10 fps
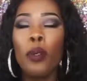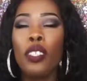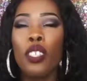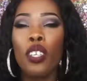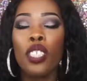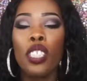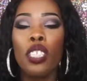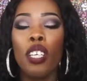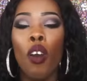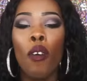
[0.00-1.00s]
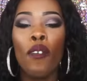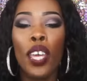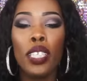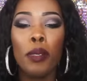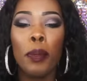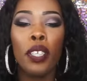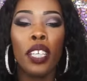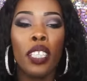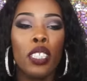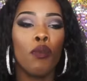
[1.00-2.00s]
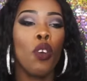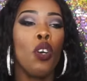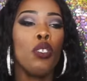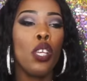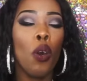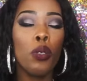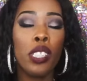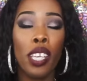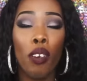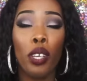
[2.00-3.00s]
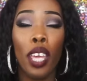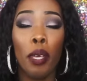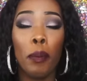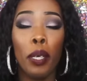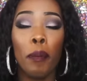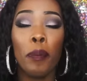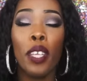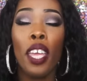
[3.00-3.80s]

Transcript: was searching on Facebook, and this Rose Wholesale came up,